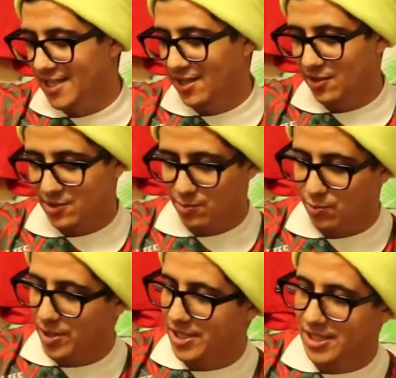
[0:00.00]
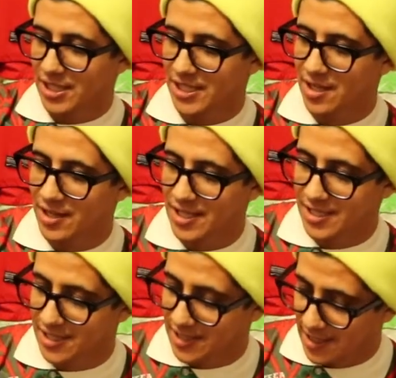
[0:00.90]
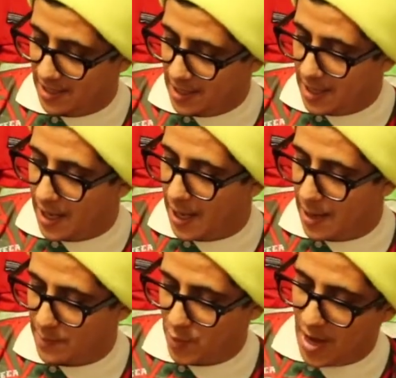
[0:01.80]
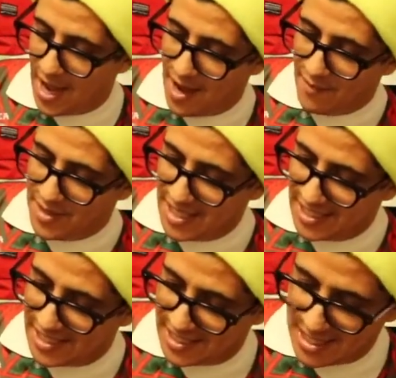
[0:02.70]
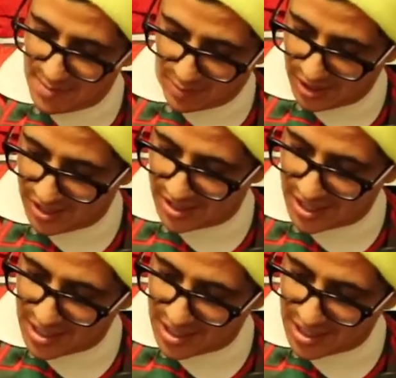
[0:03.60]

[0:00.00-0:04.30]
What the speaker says: Looks really clean on this. You have the seamless